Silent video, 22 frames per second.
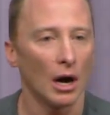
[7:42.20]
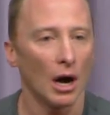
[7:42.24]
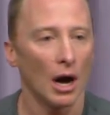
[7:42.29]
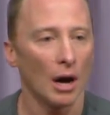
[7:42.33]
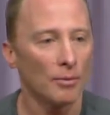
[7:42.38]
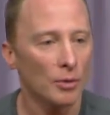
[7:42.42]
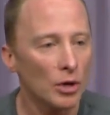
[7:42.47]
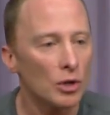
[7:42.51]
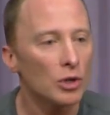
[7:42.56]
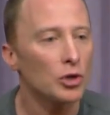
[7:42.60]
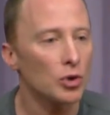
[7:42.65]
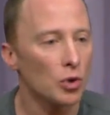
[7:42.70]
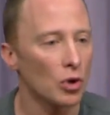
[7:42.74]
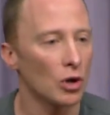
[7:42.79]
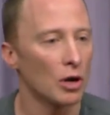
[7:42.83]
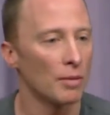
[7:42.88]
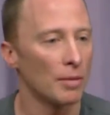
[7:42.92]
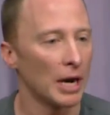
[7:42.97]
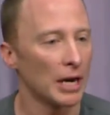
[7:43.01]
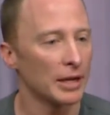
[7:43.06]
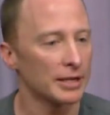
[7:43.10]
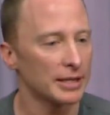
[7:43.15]
I'm going to talk
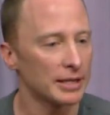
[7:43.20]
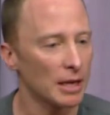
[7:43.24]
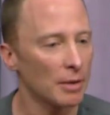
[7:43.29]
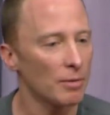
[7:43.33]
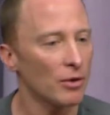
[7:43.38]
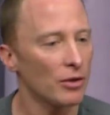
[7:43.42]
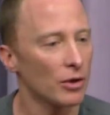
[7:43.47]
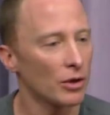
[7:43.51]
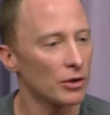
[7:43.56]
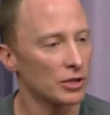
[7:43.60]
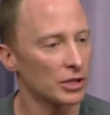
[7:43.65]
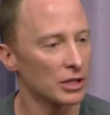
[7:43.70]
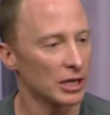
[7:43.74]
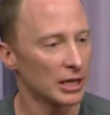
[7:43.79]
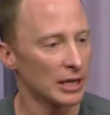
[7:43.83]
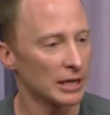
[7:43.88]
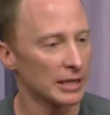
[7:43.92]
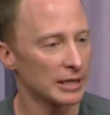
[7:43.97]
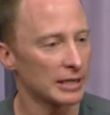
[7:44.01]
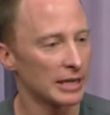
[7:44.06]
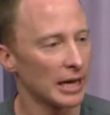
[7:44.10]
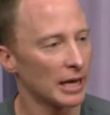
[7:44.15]
about some of those
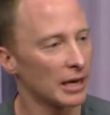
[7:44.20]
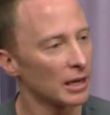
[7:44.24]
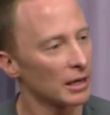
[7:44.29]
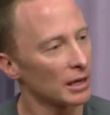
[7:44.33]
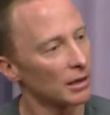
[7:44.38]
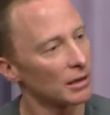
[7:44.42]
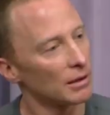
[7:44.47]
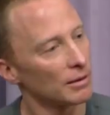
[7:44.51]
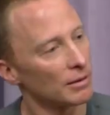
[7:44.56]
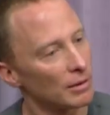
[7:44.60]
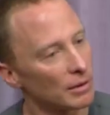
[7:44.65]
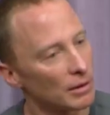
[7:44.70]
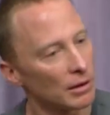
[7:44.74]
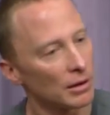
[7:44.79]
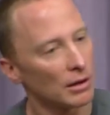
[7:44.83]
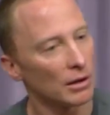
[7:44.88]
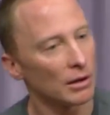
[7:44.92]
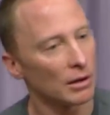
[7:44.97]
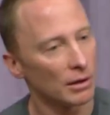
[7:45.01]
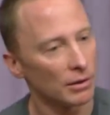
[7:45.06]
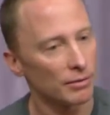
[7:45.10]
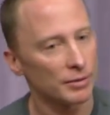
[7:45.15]
things that
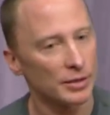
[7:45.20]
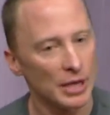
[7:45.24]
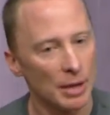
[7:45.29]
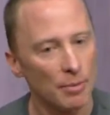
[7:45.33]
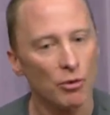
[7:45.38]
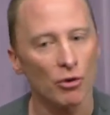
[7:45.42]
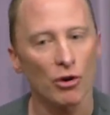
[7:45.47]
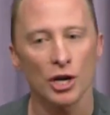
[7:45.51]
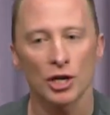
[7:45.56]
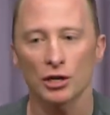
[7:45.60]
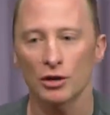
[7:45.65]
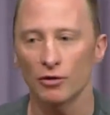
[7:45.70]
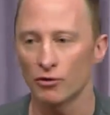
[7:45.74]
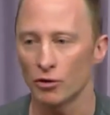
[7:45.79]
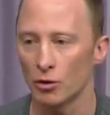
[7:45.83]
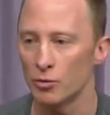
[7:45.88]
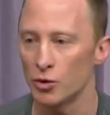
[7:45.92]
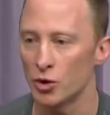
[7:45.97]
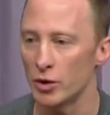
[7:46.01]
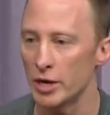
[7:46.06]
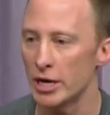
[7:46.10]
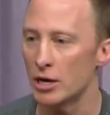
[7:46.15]
separation
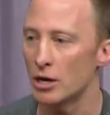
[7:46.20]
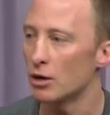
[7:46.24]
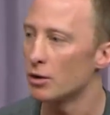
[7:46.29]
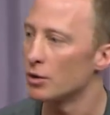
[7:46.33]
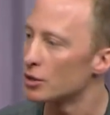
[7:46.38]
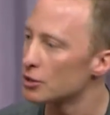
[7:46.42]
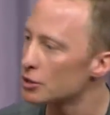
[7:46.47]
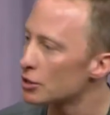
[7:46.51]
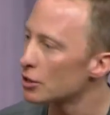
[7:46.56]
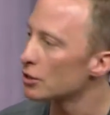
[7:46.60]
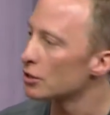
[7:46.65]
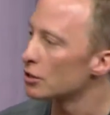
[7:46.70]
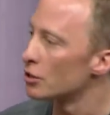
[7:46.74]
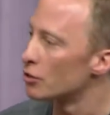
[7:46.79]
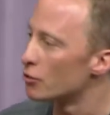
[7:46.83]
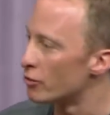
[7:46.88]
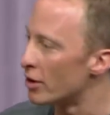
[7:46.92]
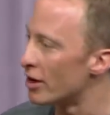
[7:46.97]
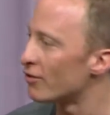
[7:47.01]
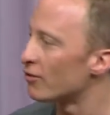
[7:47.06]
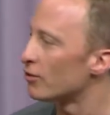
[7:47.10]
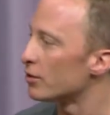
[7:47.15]
from your ego and a certain
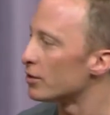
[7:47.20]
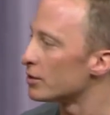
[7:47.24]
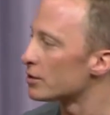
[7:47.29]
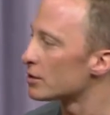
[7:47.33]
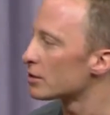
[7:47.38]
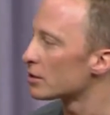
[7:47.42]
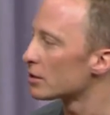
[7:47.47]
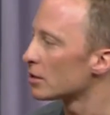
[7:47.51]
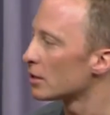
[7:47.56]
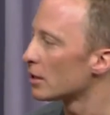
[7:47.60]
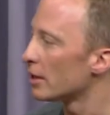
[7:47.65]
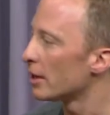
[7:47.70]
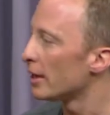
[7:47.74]
irreverence